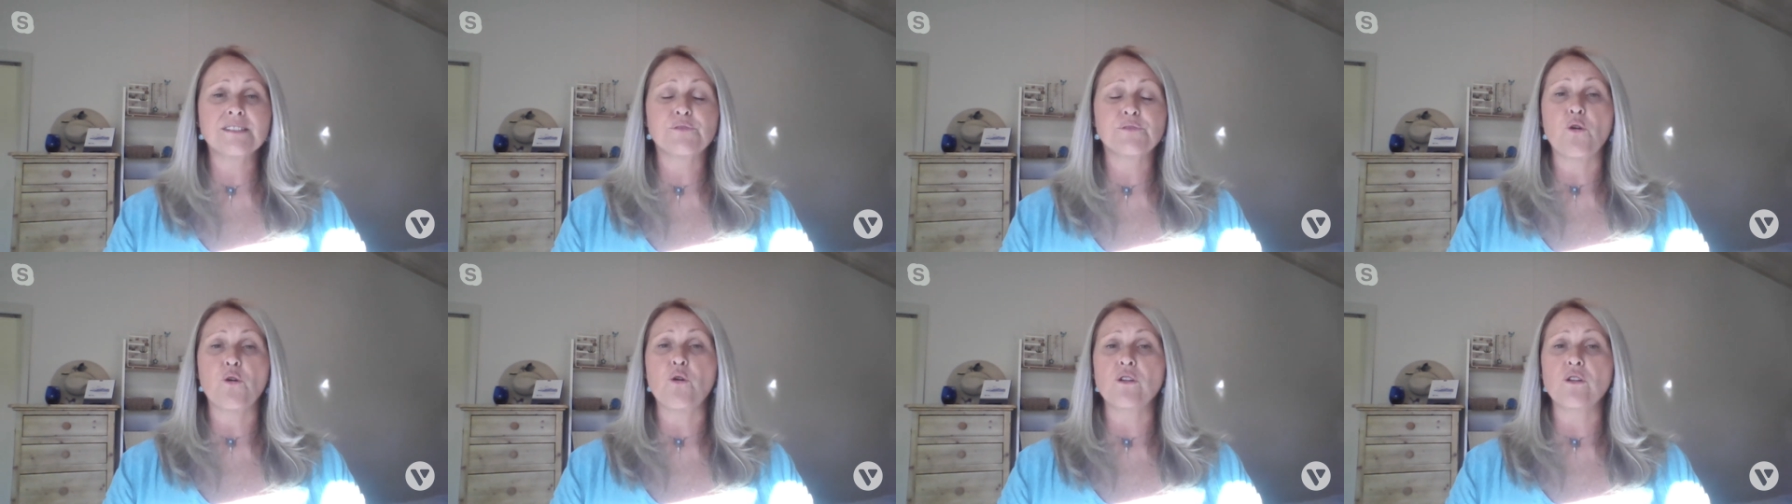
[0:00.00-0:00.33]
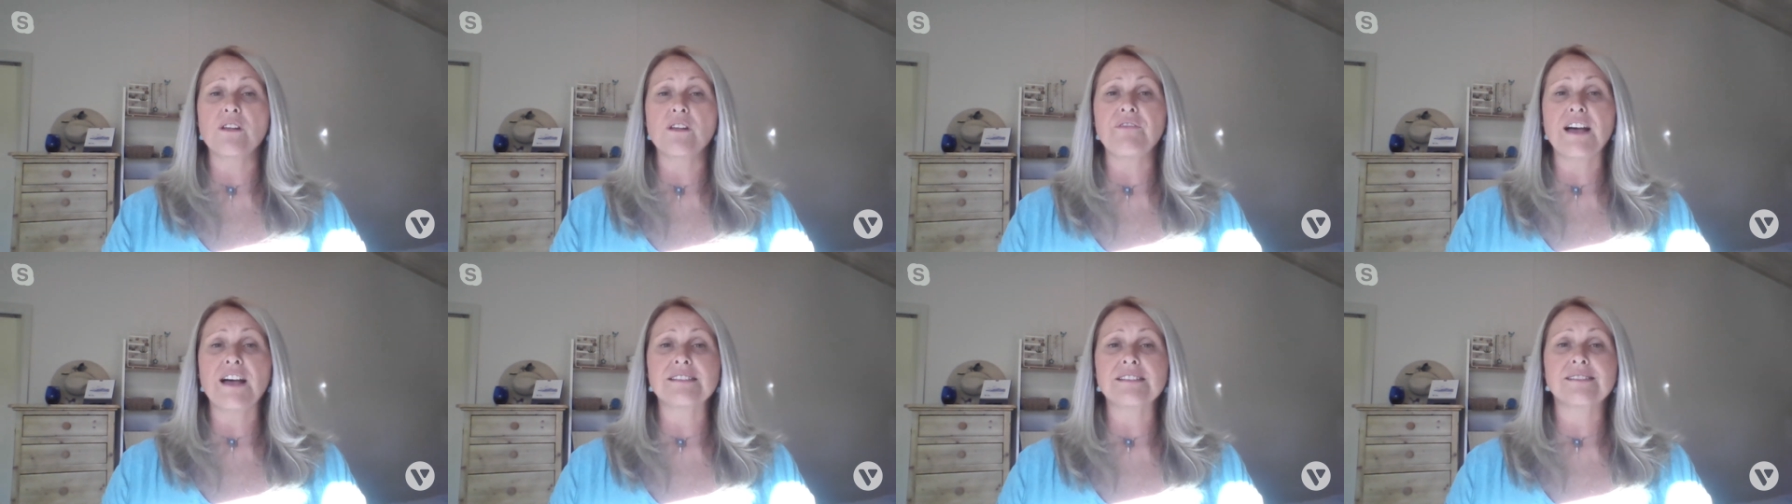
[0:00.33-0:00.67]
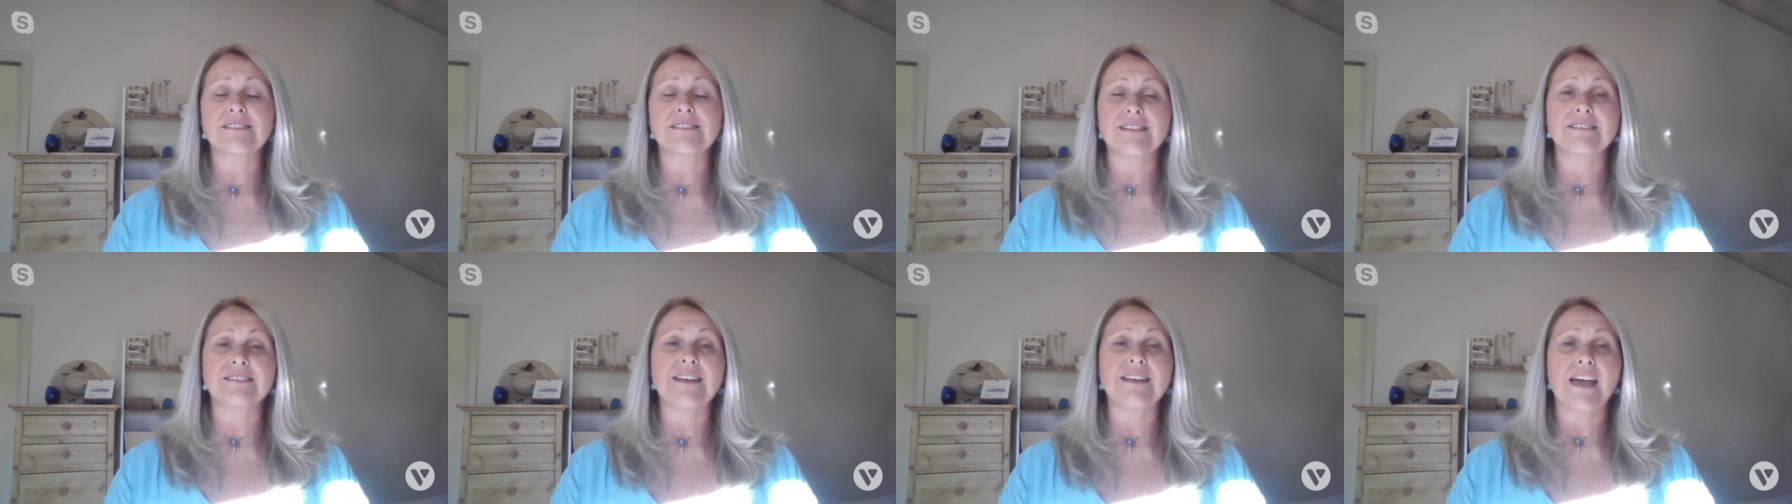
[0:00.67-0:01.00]
for all of us
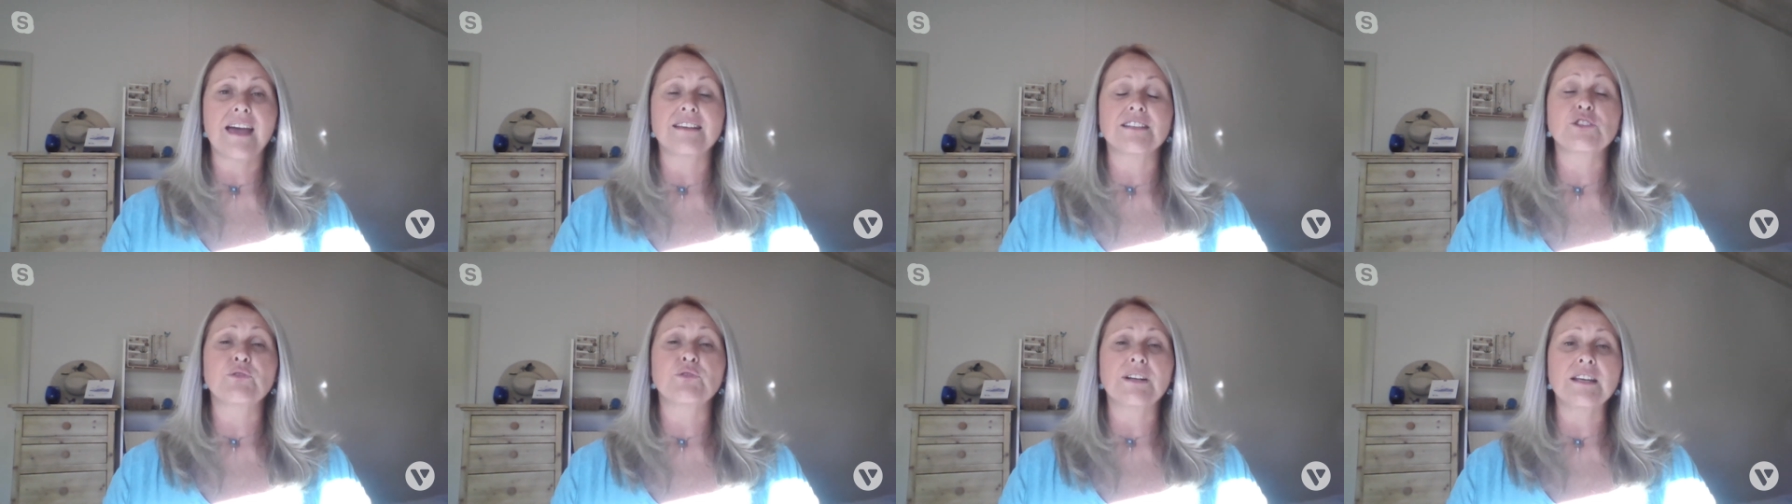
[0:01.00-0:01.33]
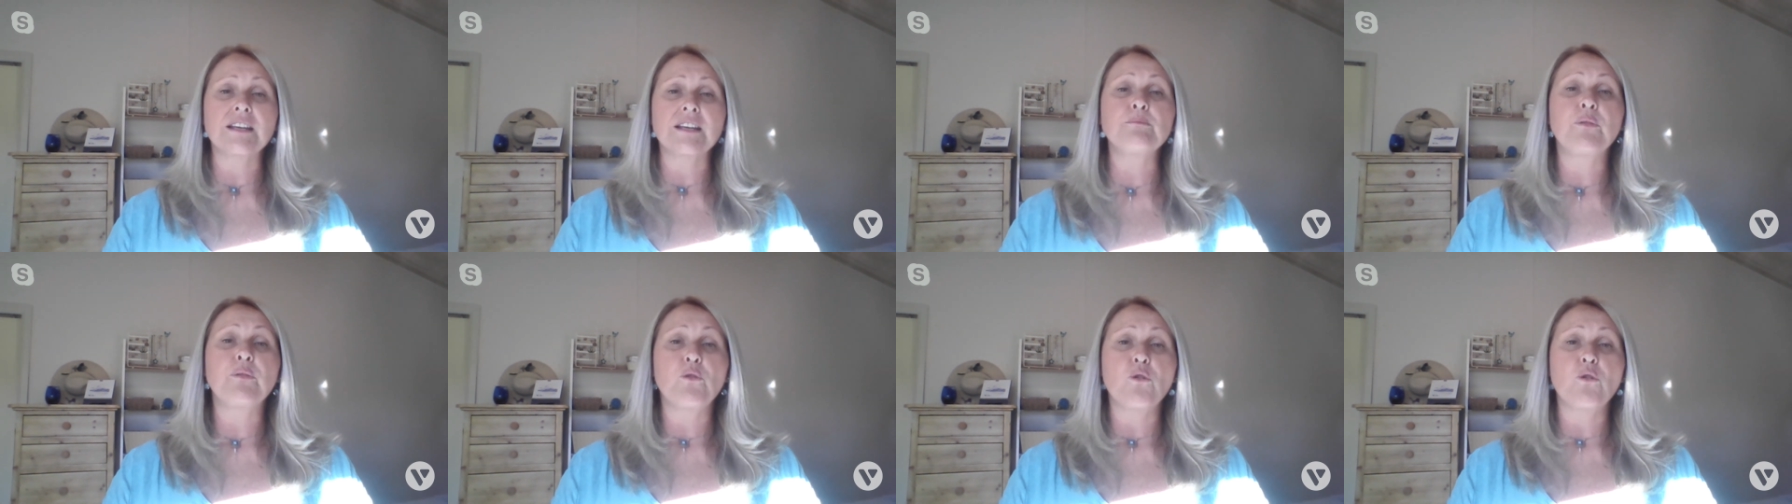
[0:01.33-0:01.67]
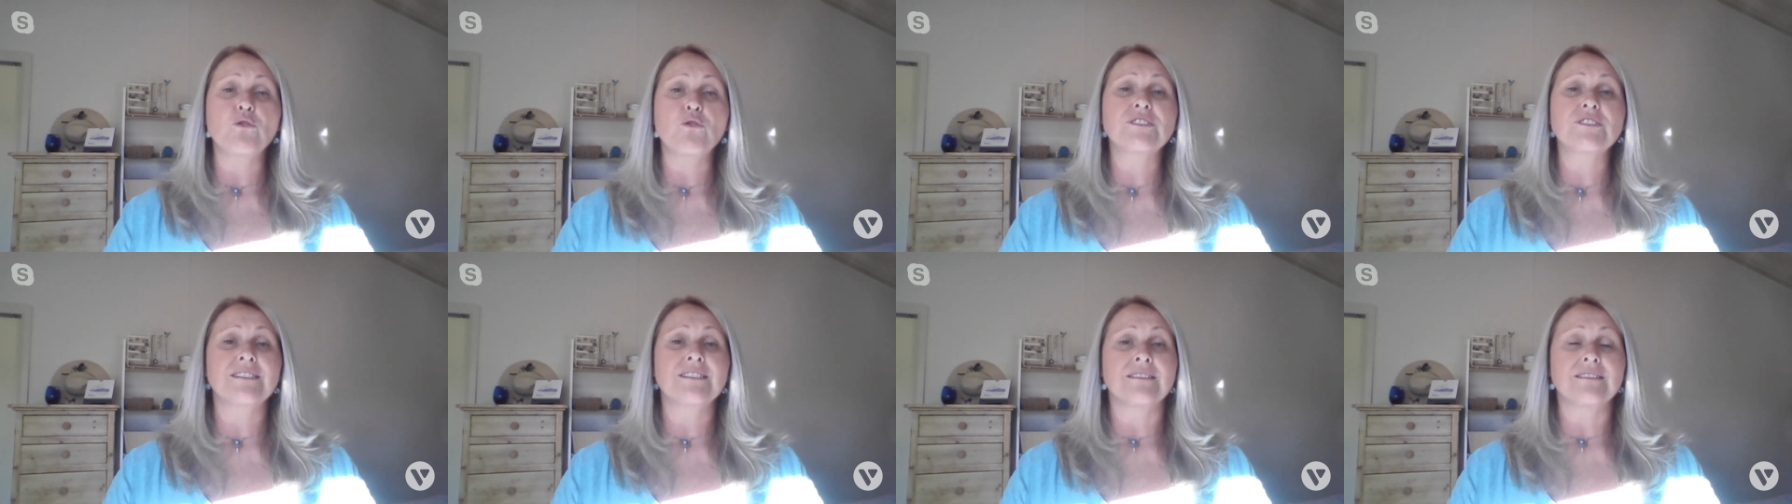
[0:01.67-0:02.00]
today, it's really
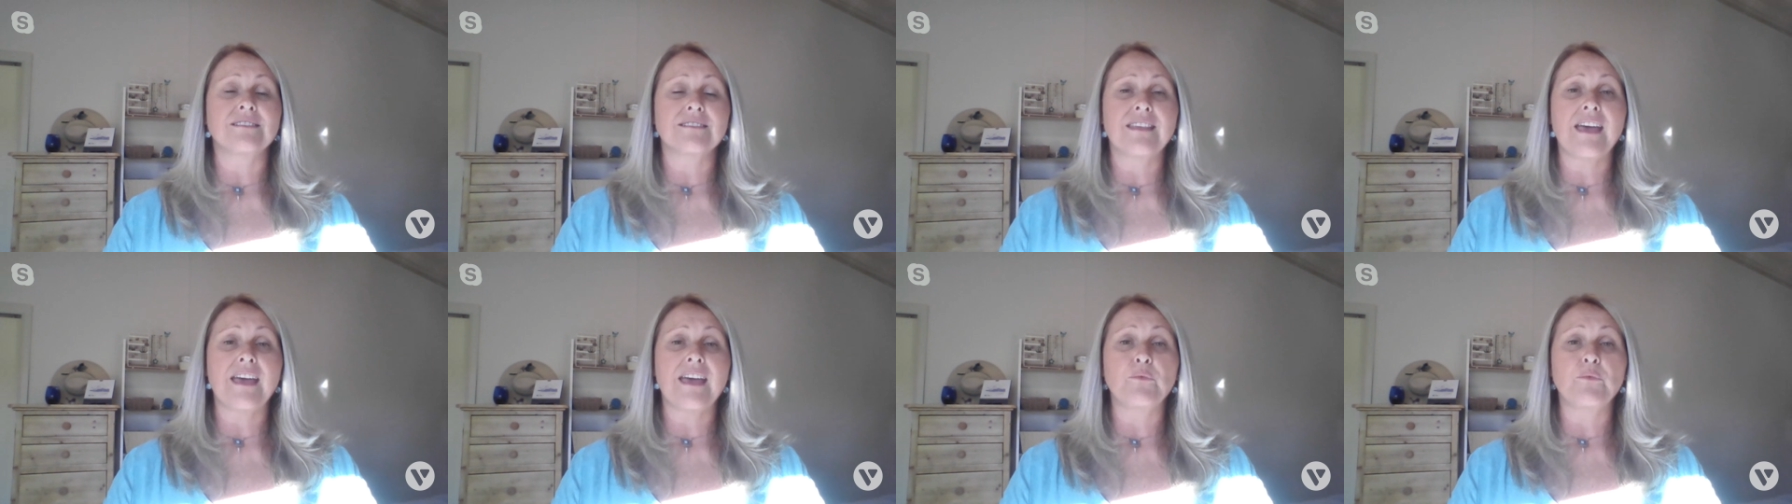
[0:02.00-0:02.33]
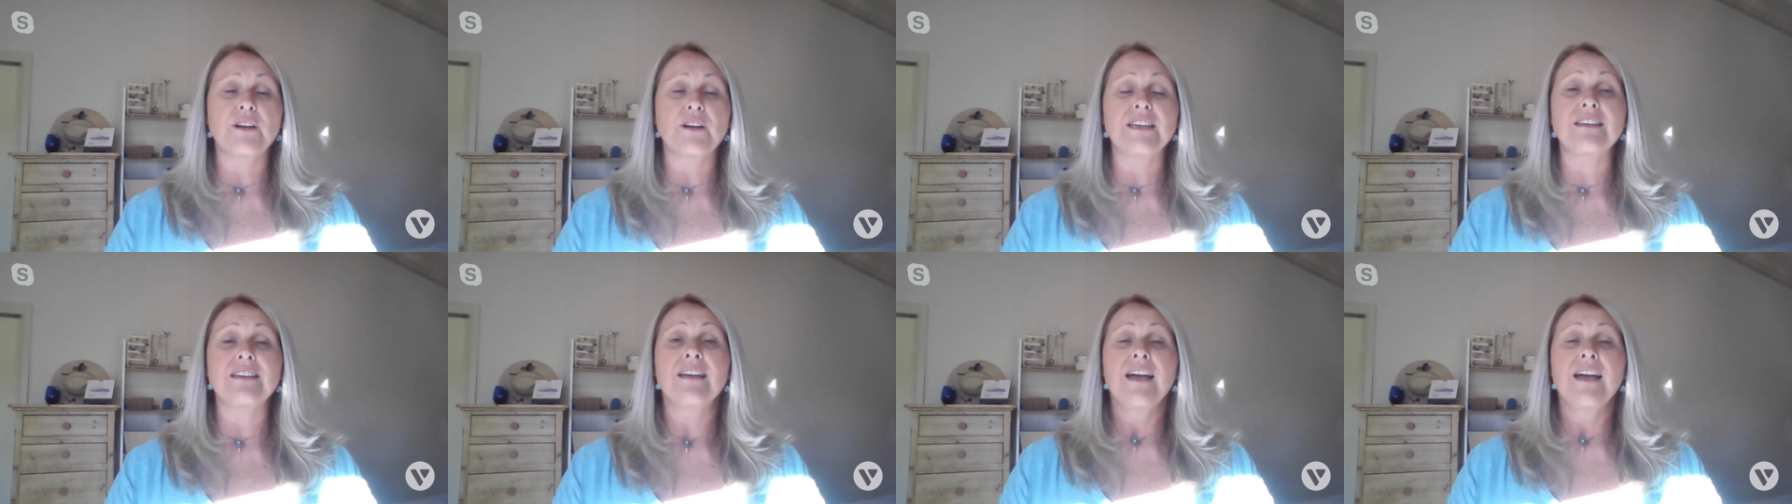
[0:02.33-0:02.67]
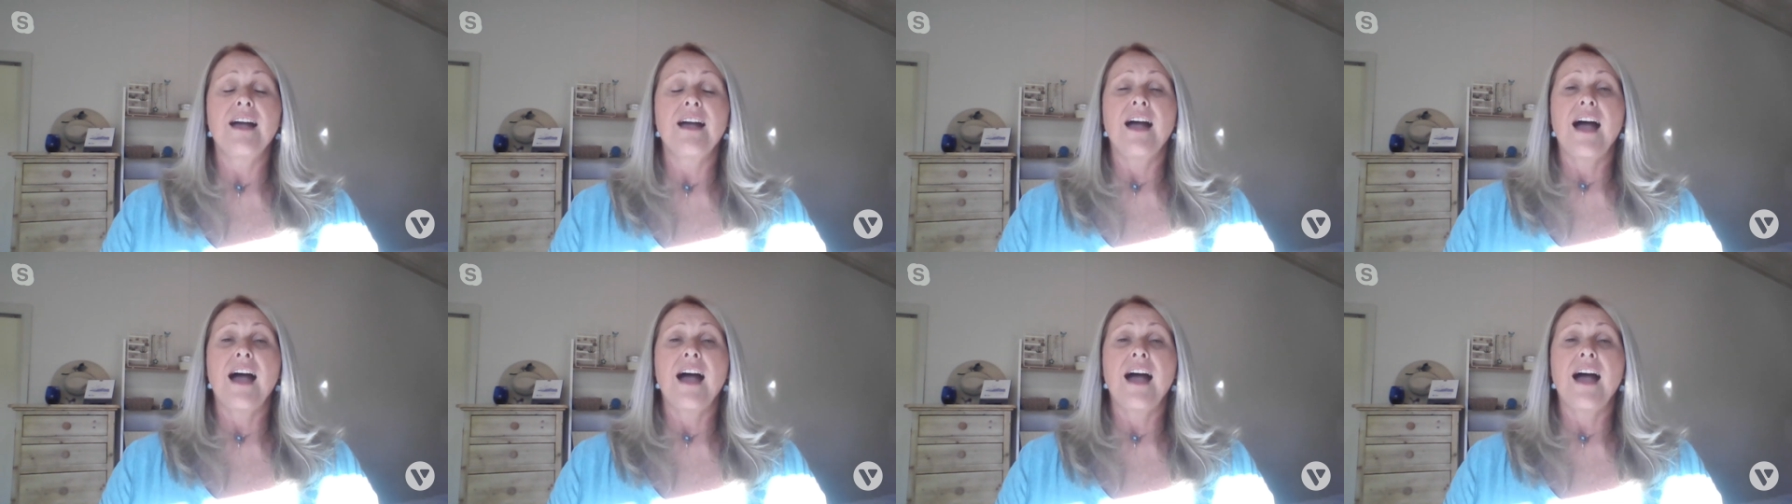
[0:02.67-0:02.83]
important that we